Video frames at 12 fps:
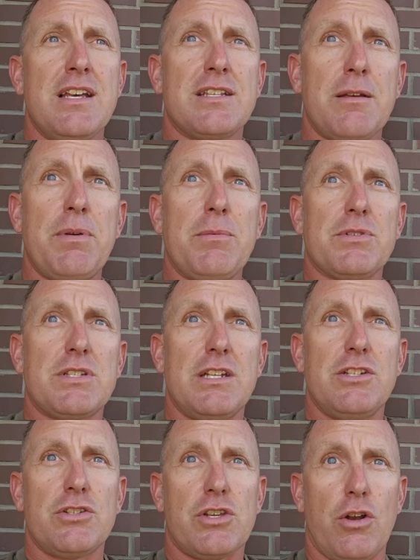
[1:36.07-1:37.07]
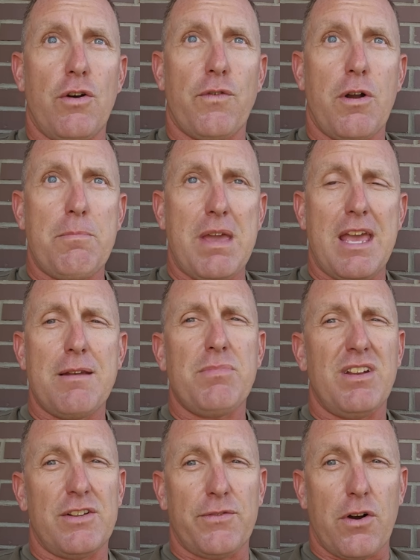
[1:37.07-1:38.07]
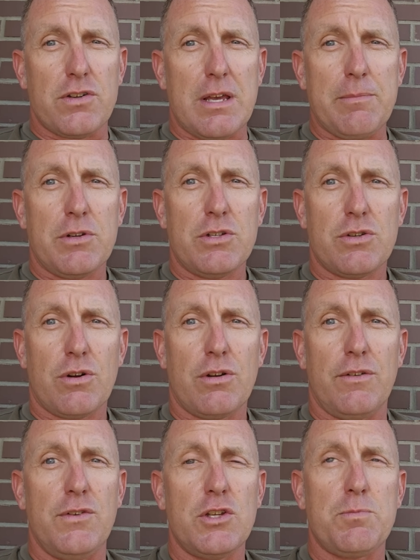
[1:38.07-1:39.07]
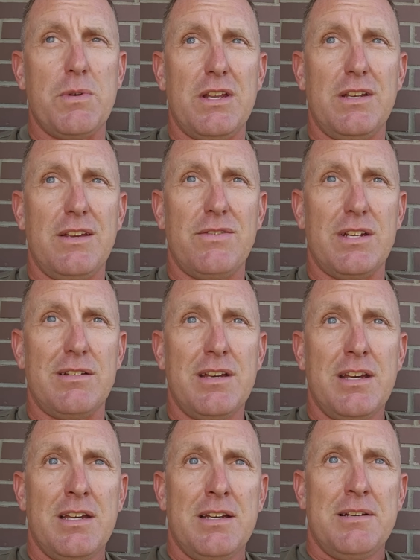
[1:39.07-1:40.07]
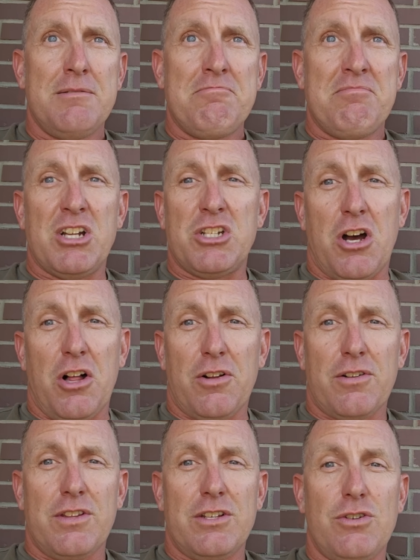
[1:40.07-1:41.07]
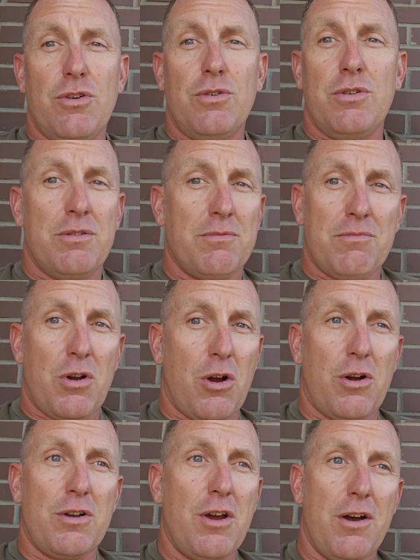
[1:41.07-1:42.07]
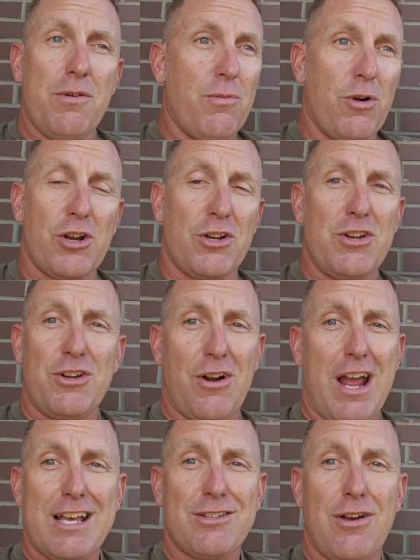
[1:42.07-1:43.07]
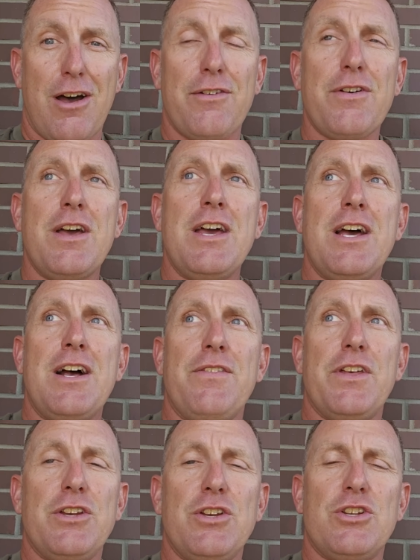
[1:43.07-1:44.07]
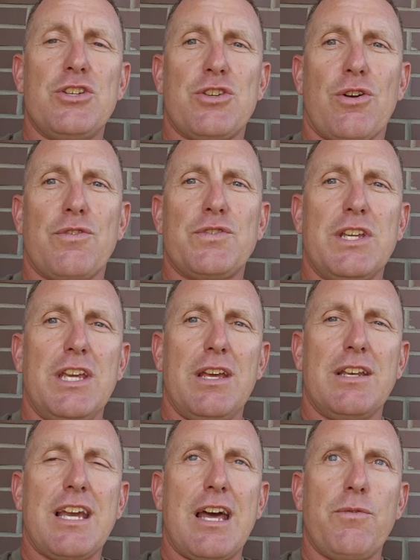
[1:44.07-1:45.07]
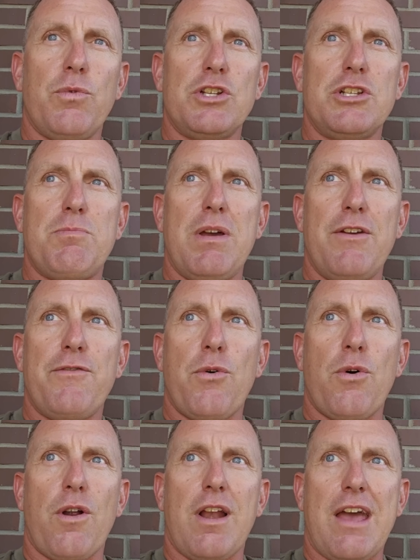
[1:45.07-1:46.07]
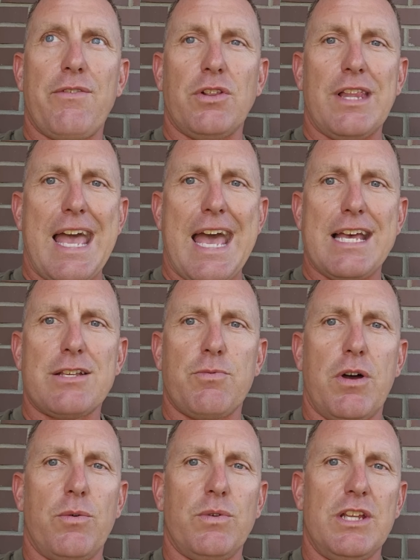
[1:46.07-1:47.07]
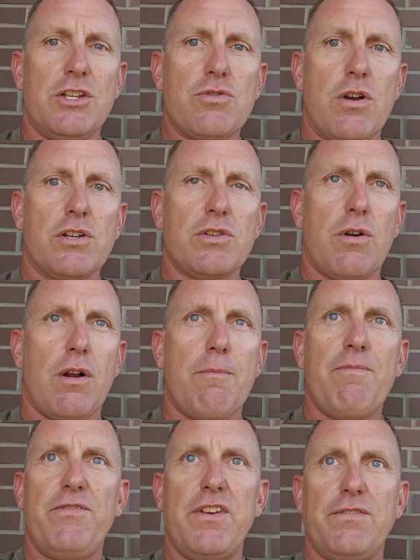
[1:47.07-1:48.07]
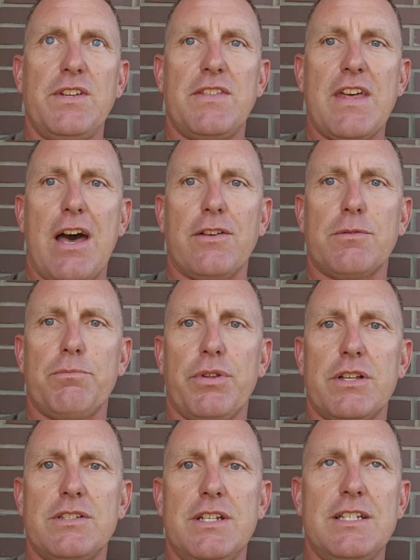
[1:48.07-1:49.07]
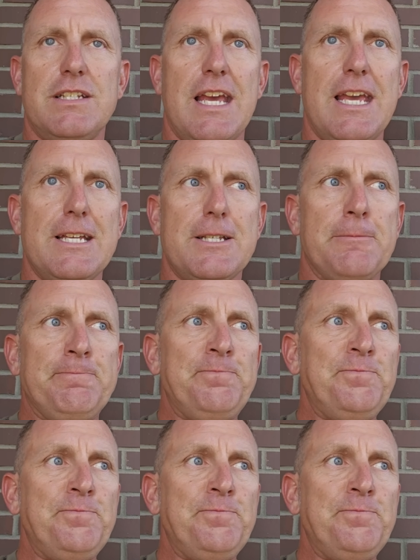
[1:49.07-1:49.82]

Some people said just get over it, man, but as far as I'm concerned, if you spend even $1 that you earned working your ass off, then you deserve to get kind of what you pay for and have it last. Well, when these trucks are 50,000 plus these days,